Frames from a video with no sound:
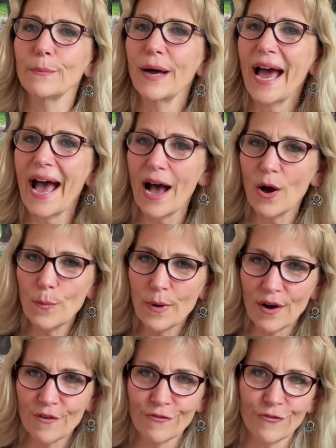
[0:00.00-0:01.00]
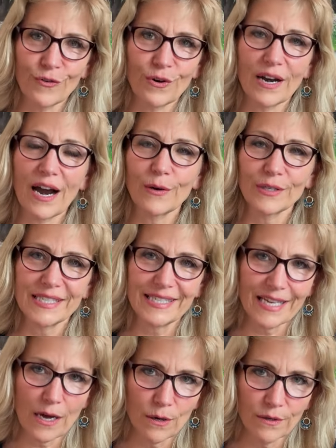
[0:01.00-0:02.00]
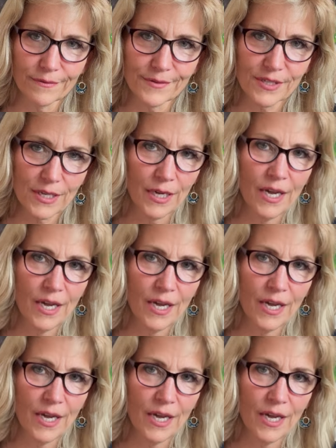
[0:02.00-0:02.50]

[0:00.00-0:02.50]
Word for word: but how about for ourselves?